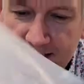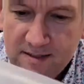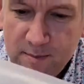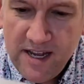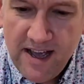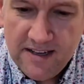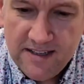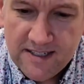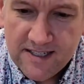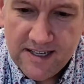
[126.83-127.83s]
A bit hard
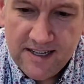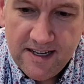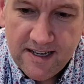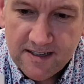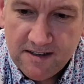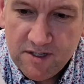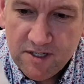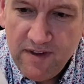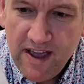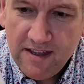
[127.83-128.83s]
to see because I've
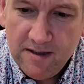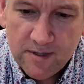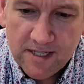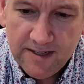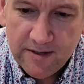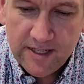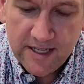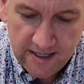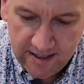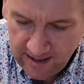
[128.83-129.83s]
just vacuum sealed
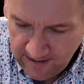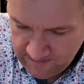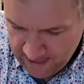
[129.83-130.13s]
these,